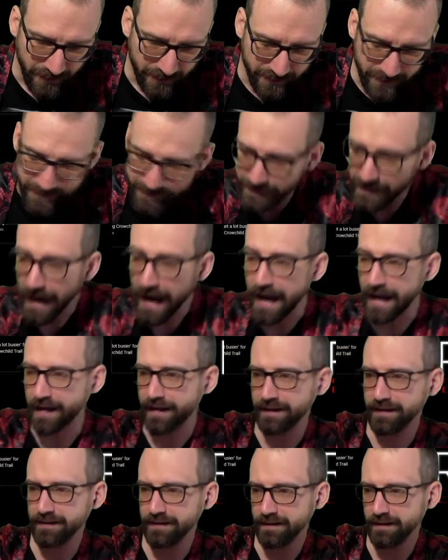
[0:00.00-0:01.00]
this
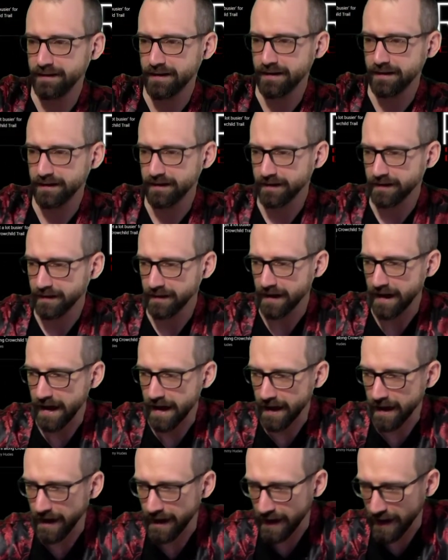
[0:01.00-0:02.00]
guy,
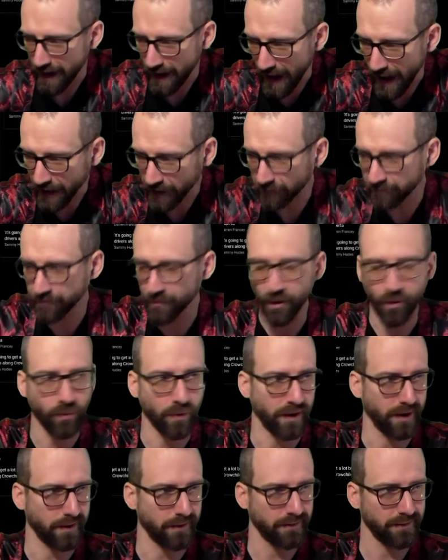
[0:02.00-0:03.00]
out of
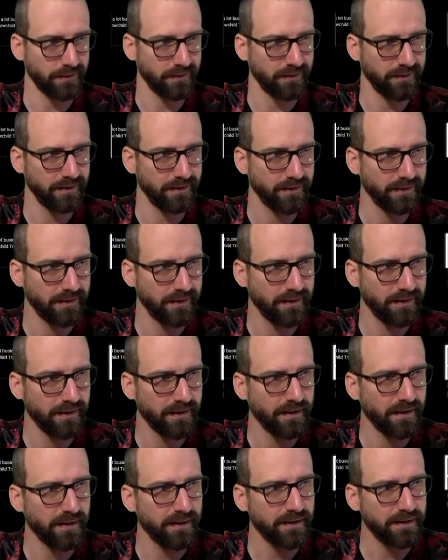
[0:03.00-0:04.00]
nowhere,
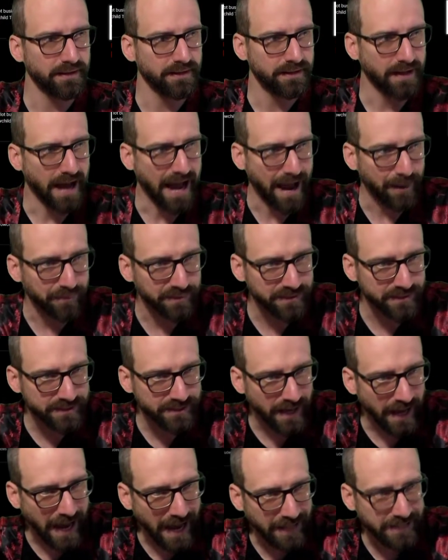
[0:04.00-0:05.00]
happens
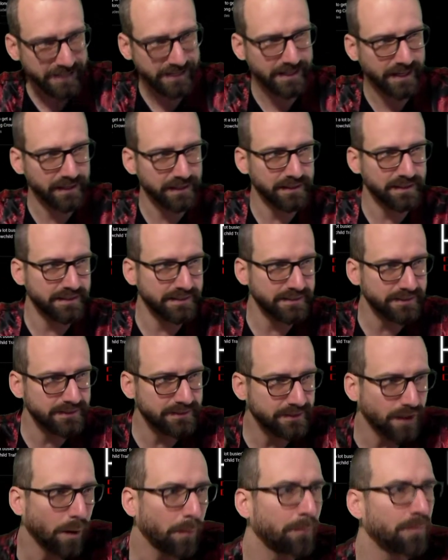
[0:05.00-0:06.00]
to accidentally
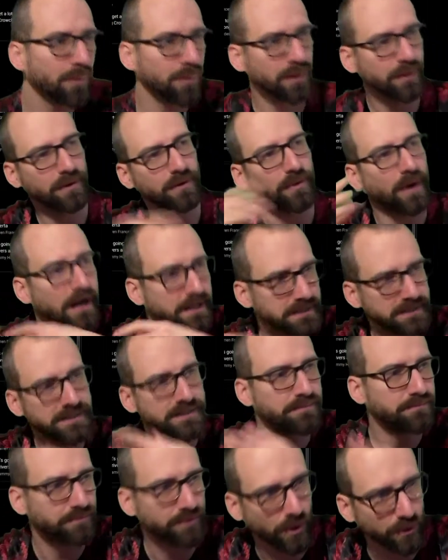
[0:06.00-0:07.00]
stumble across
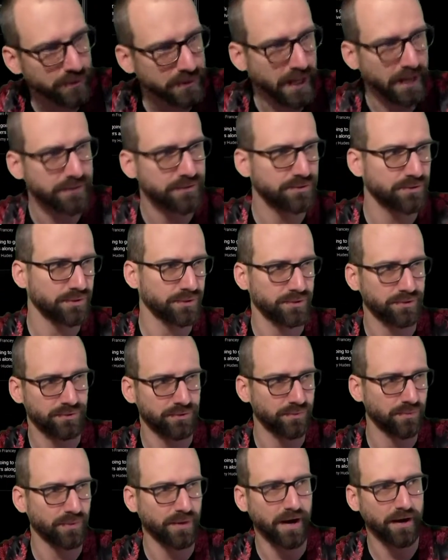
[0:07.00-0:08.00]
these protesters
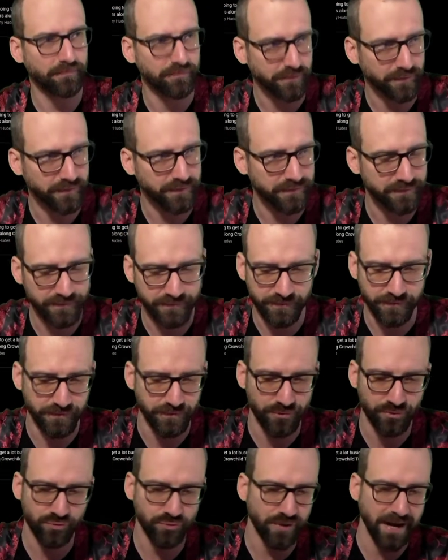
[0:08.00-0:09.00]
or whatever,
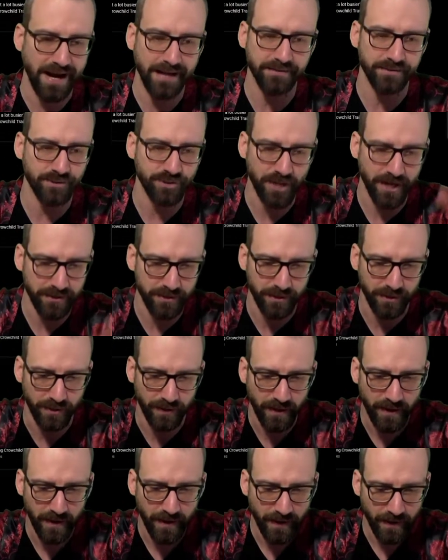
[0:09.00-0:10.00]
these
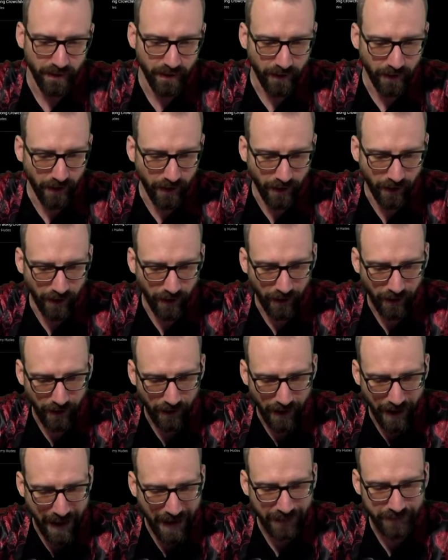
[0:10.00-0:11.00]
transgender
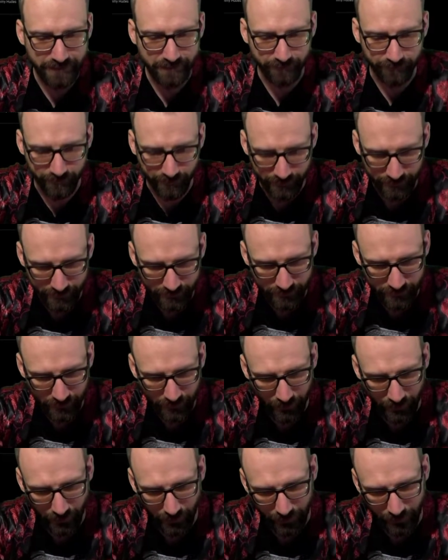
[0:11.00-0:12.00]
activists,
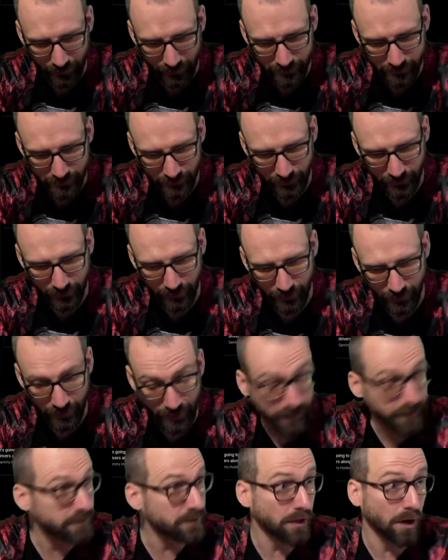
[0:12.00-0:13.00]
I guess. Like, and
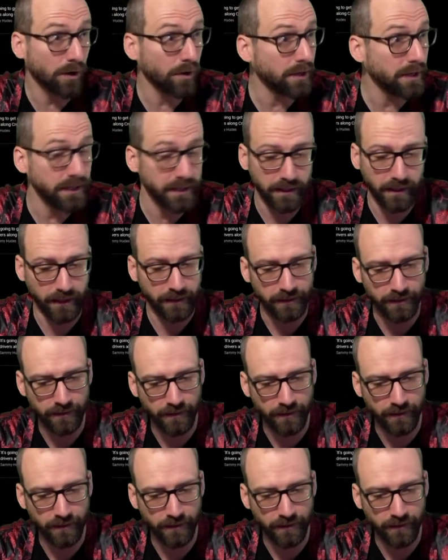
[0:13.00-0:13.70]
it's already, like,